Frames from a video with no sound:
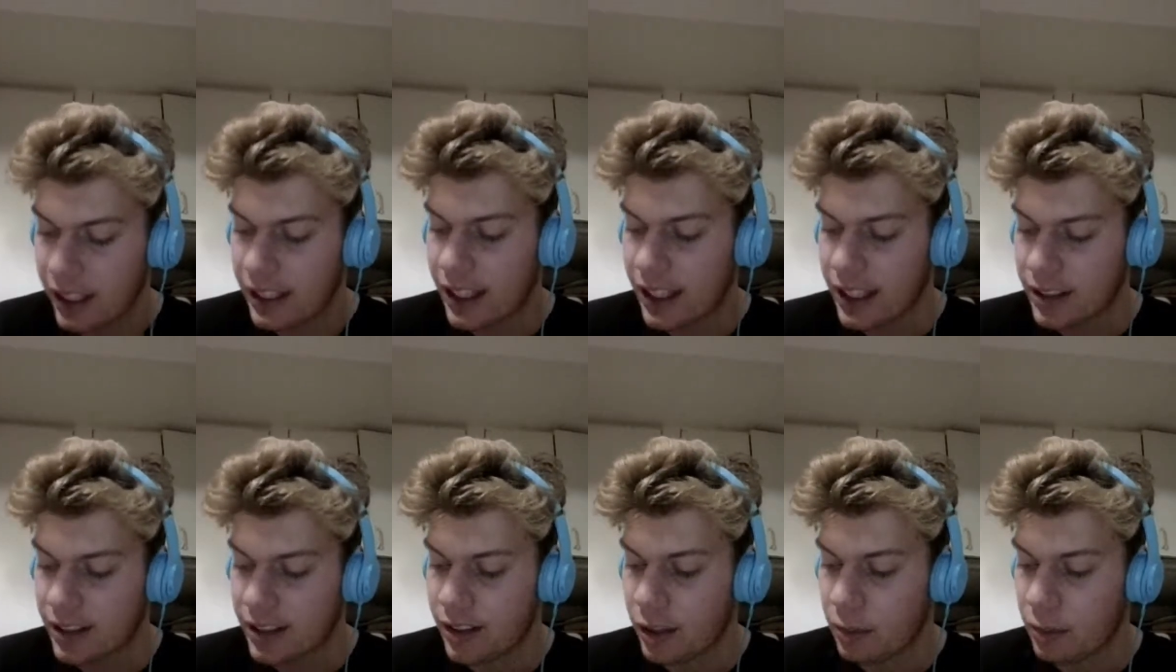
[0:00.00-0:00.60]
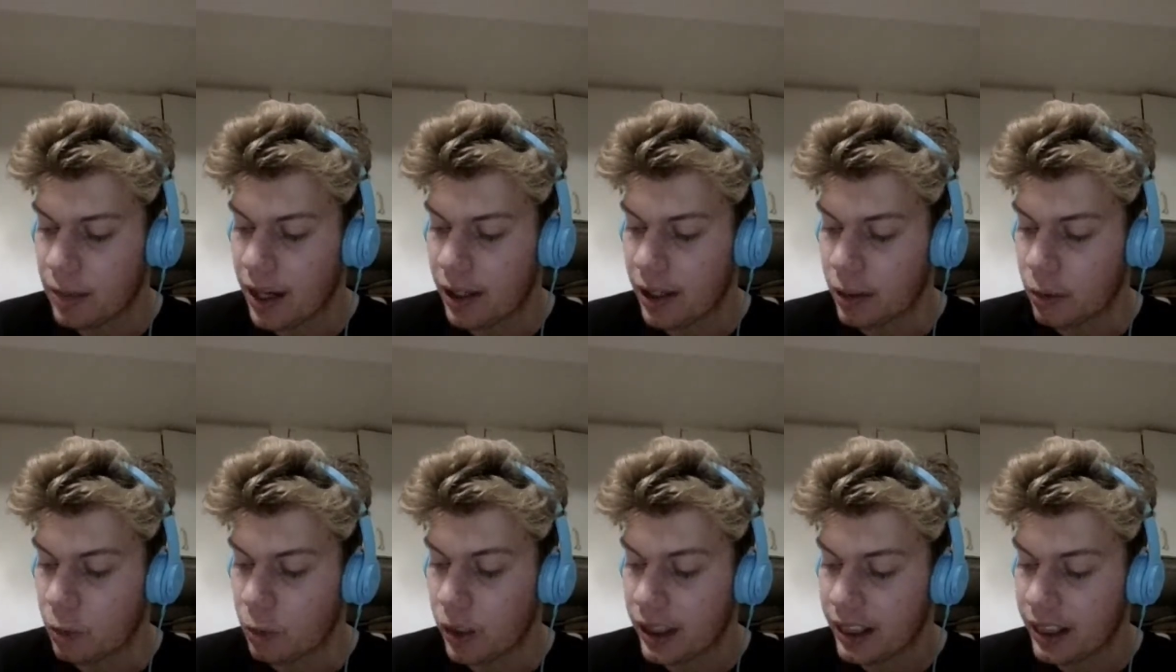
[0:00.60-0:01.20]
Yet, no matter
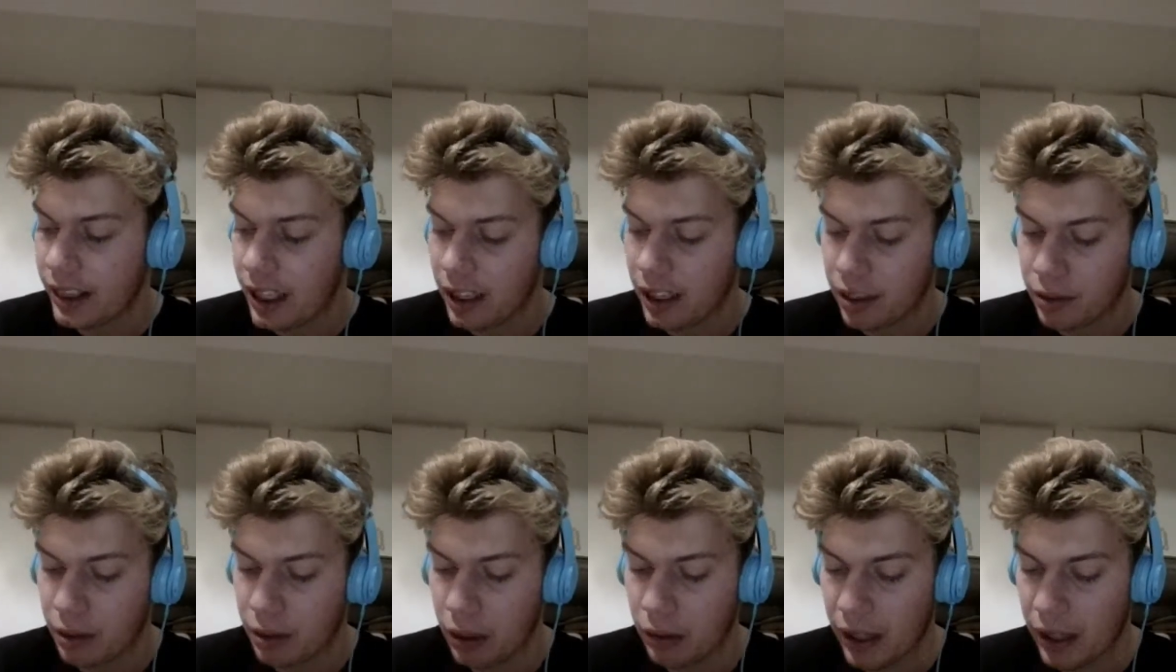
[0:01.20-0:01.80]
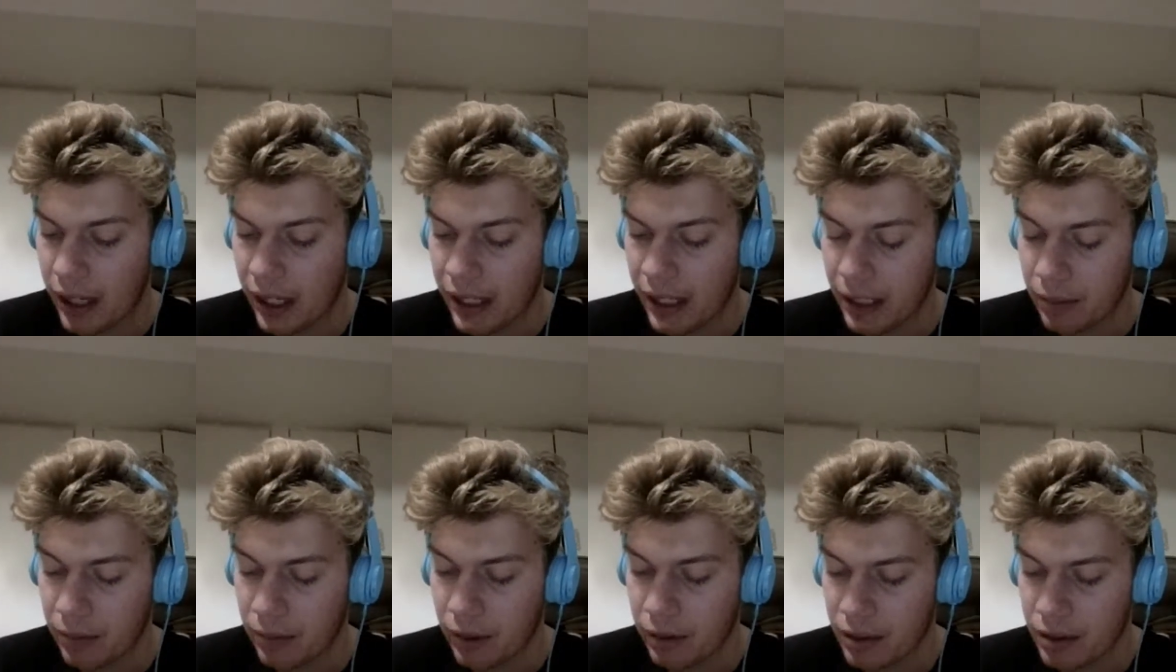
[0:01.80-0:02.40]
what they throw at
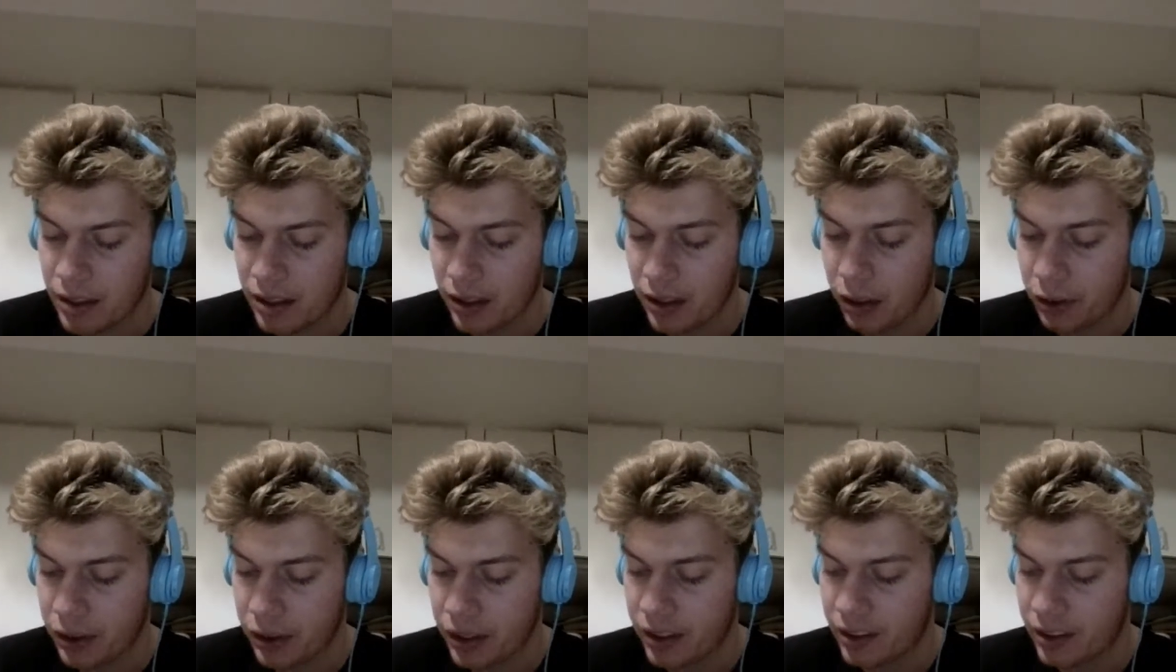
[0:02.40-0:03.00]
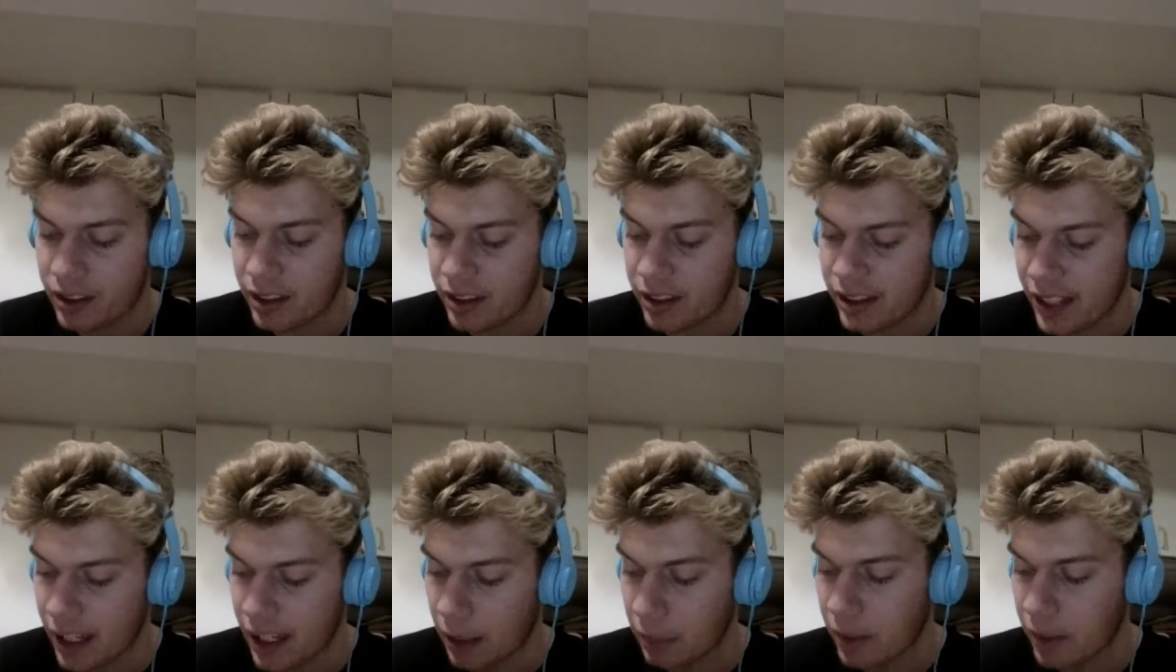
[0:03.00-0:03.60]
him, the result is the
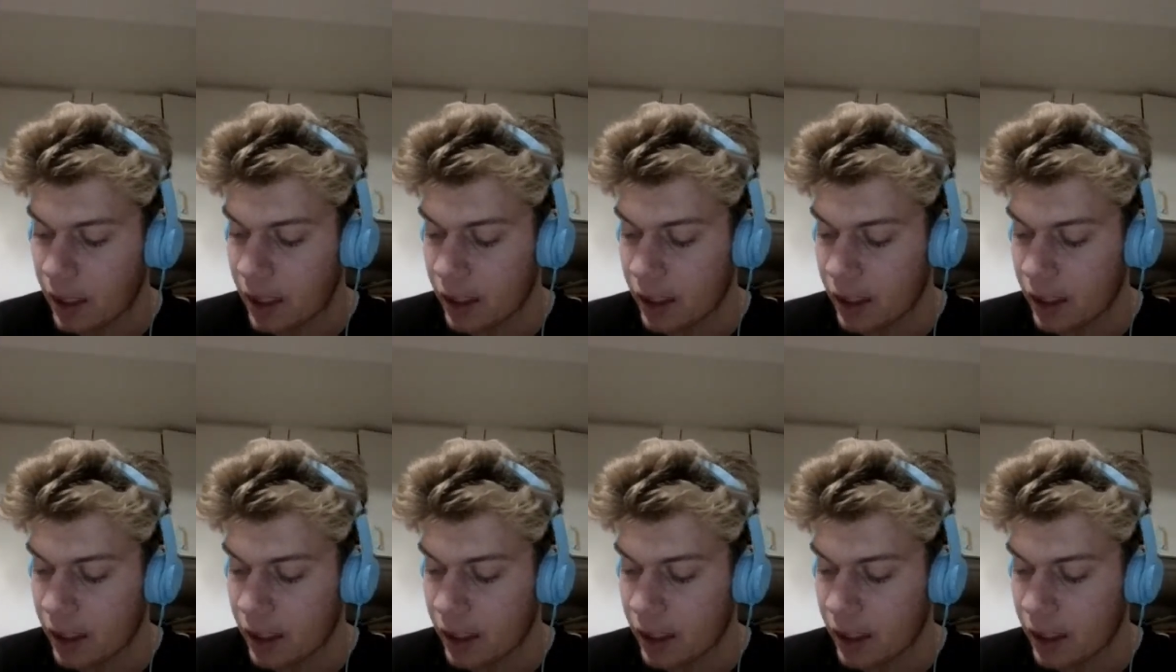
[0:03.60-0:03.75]
same.